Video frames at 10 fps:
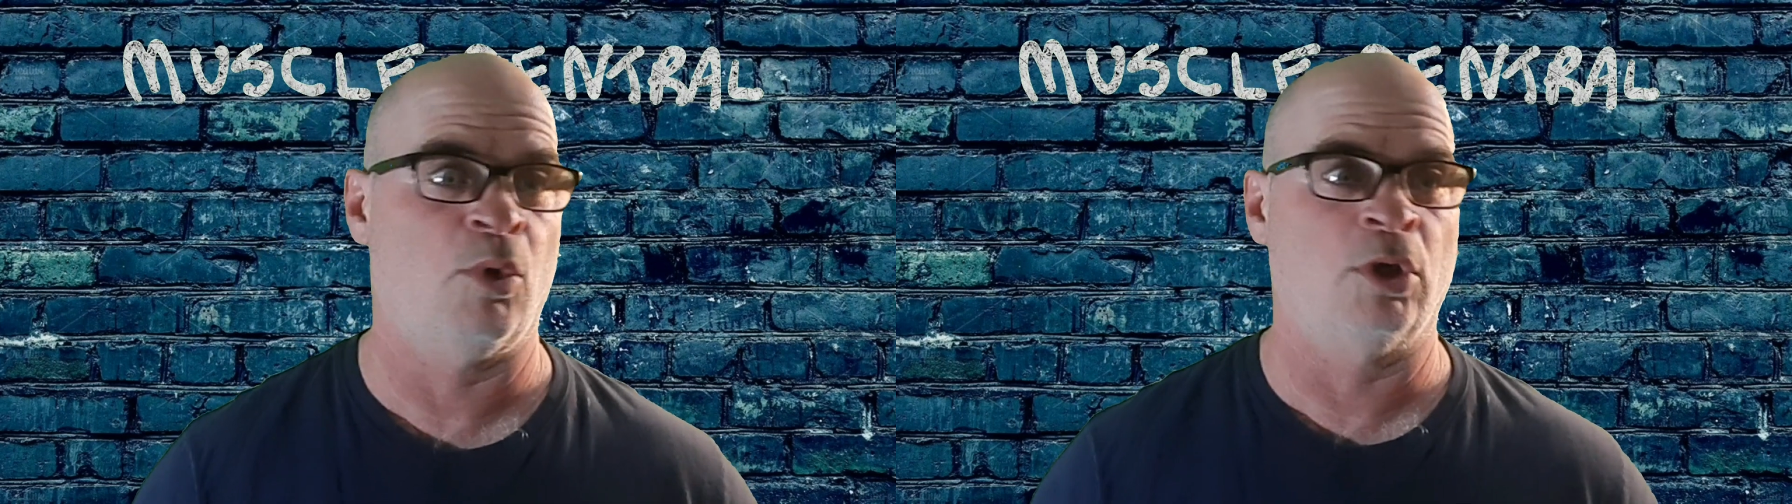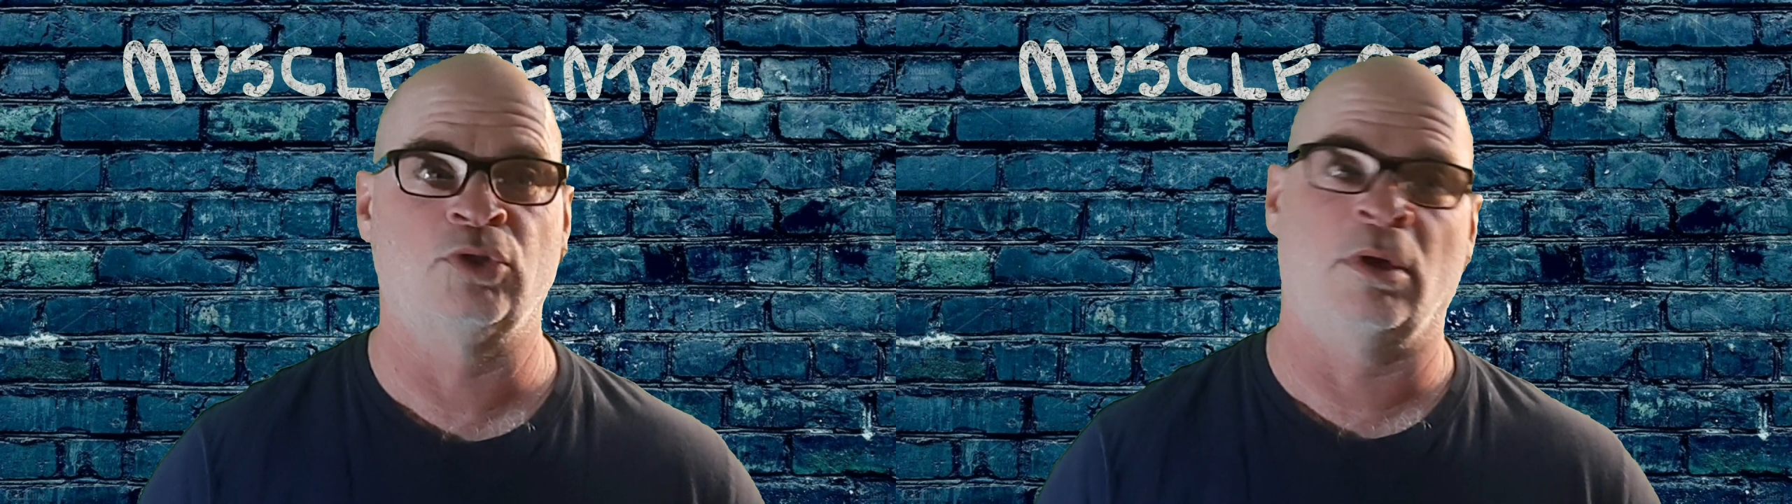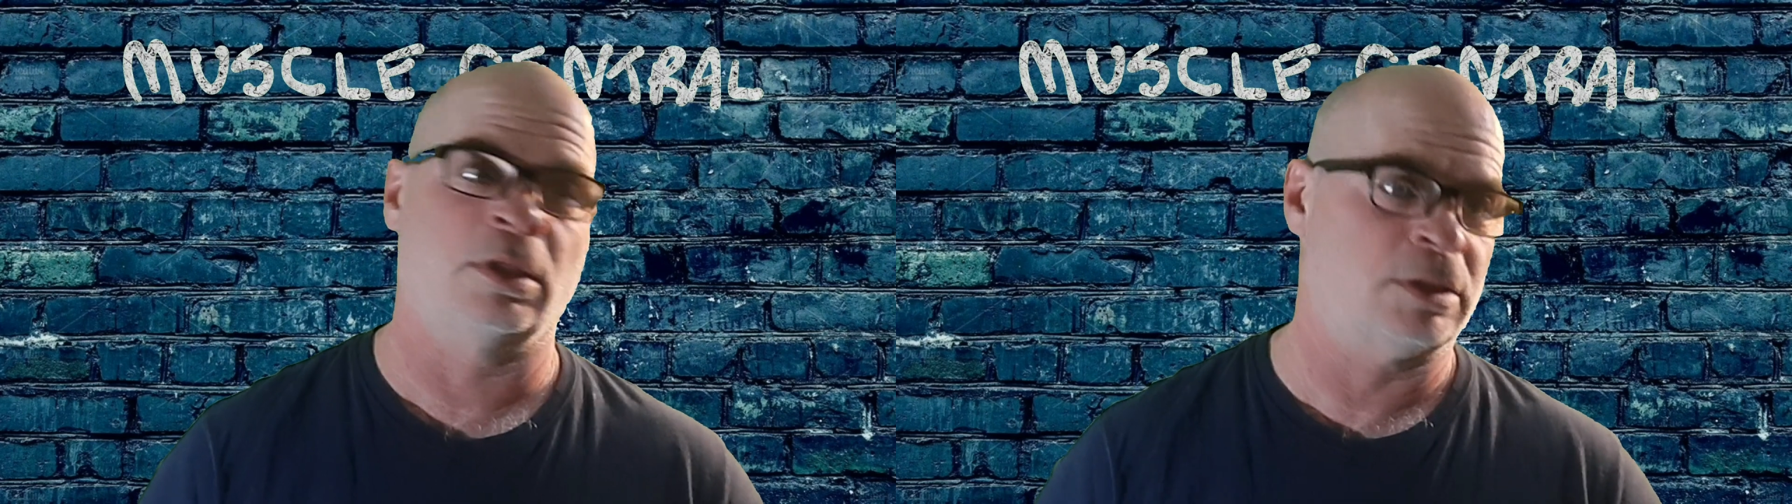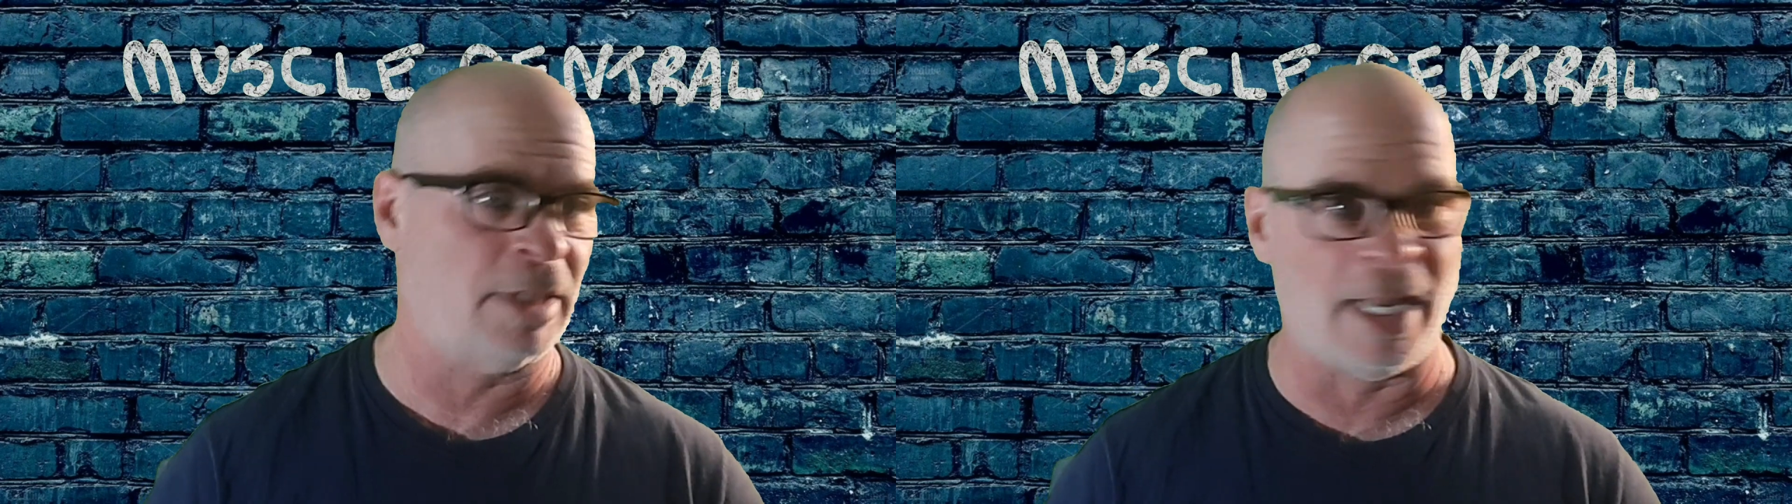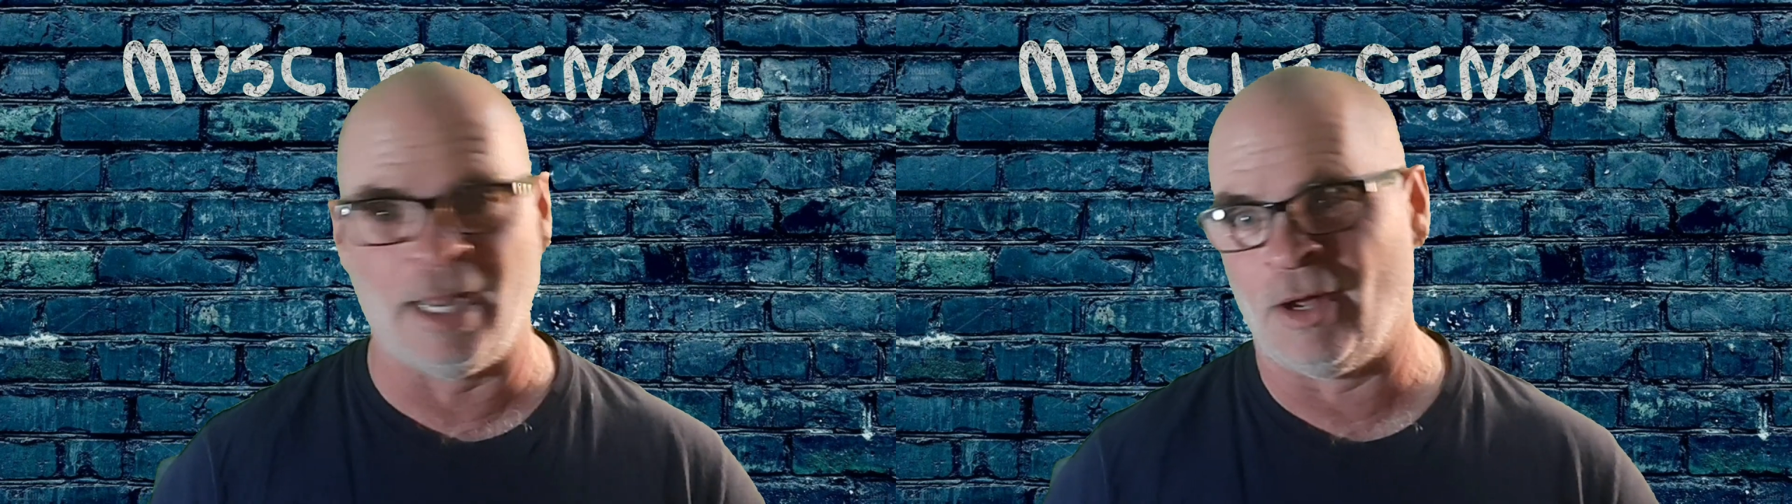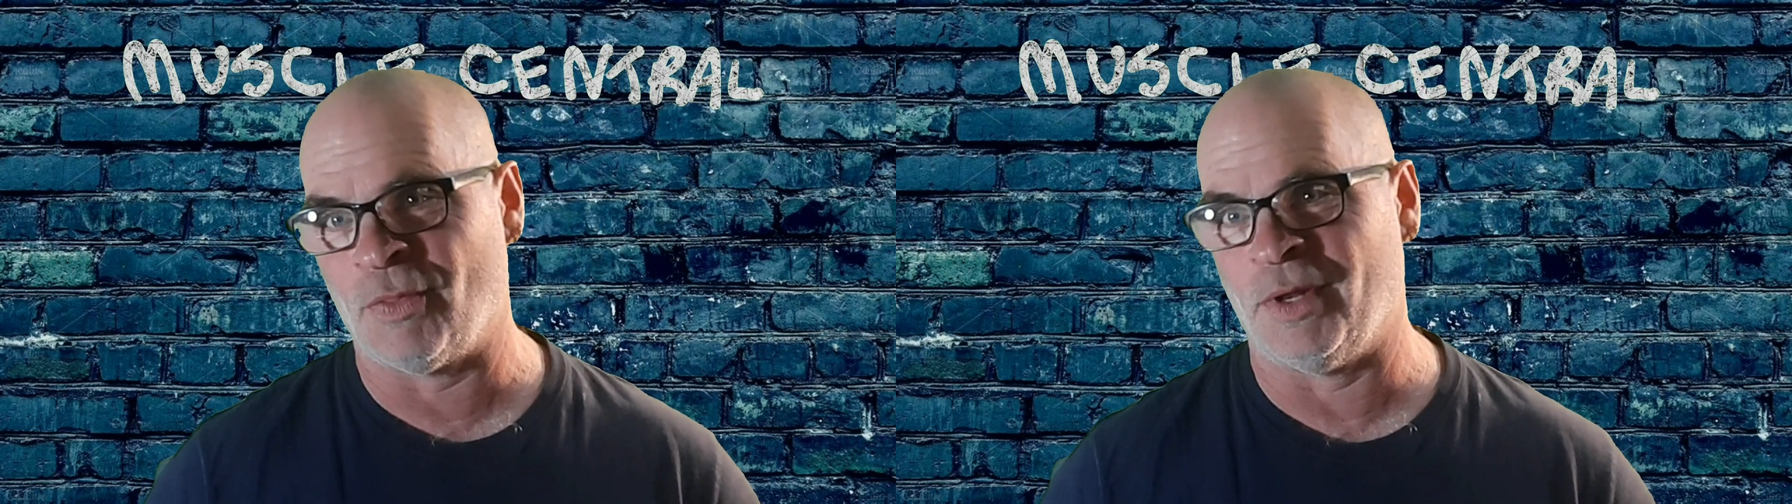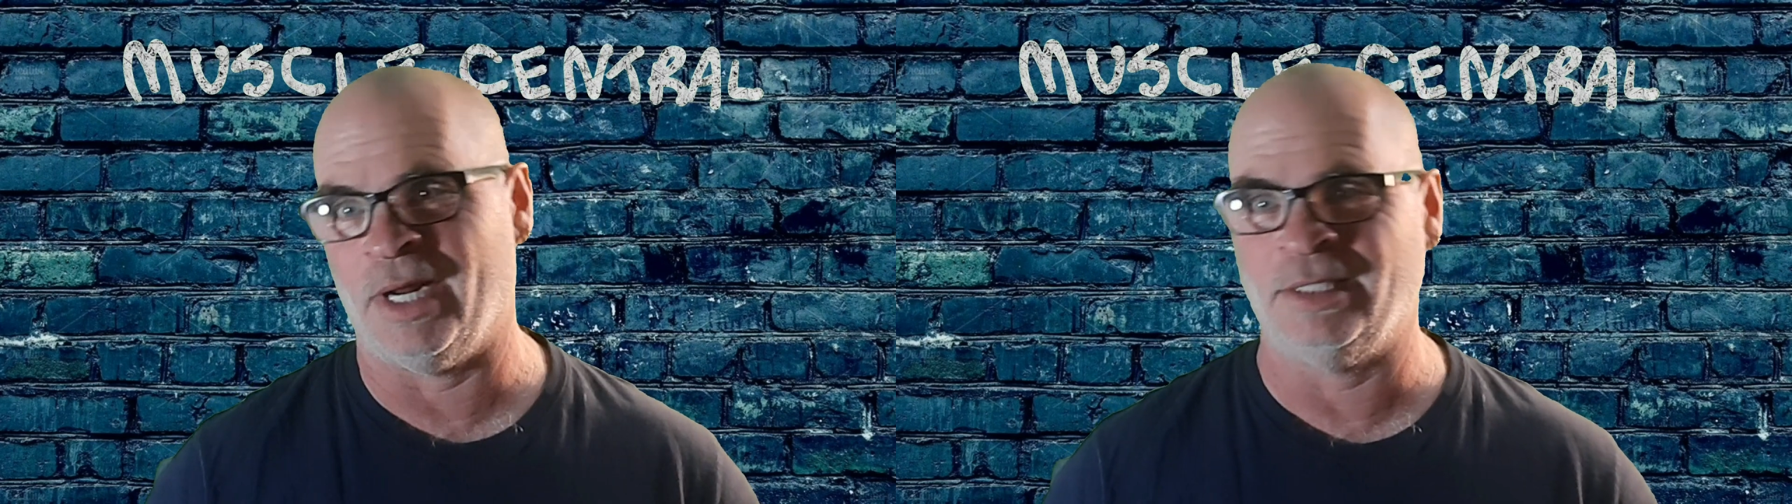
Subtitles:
drugs now than they